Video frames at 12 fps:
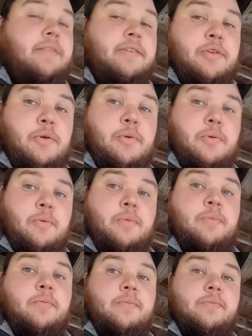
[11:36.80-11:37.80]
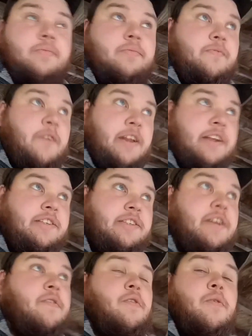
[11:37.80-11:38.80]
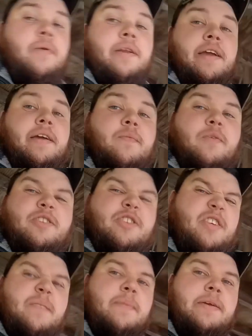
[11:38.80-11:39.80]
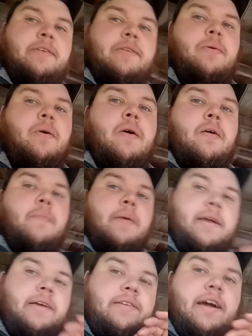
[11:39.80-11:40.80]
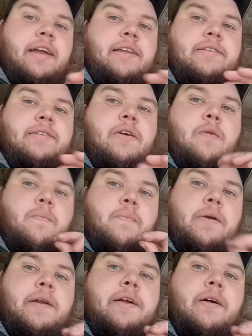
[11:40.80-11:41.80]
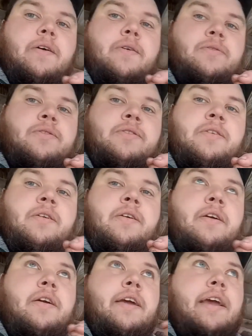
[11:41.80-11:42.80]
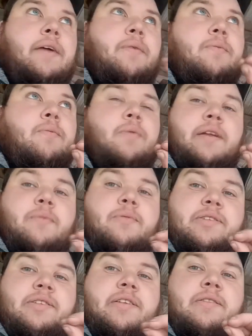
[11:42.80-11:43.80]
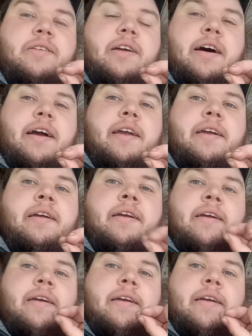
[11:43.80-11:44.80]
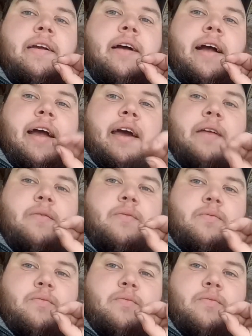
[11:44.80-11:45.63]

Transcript: to finish zeroing in, which shouldn't be too hard because I had the scope pretty close. When it was still tight, I had it